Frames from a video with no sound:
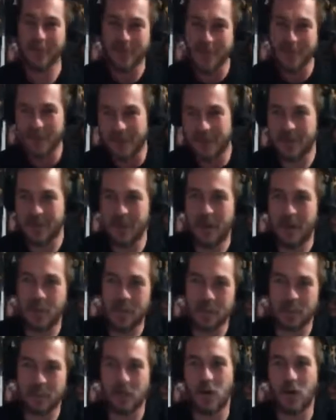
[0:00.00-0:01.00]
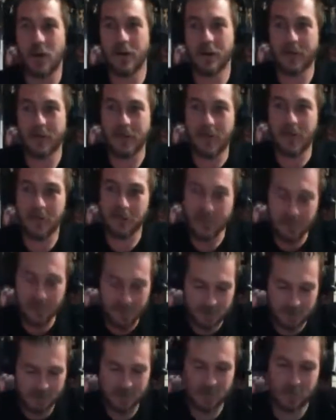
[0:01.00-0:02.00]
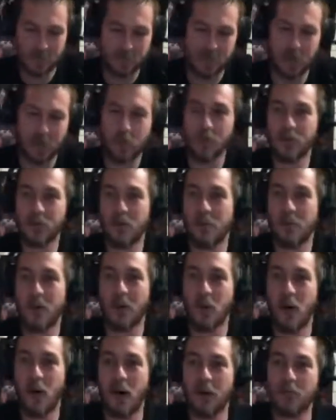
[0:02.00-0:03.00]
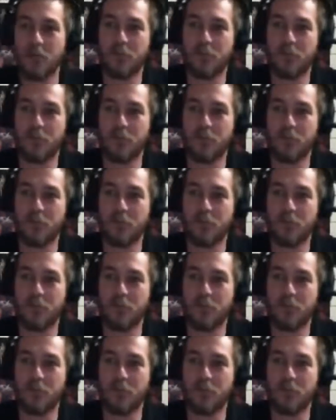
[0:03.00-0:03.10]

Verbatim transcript: you know, anxiety and the other conditions I've dealt with all my life.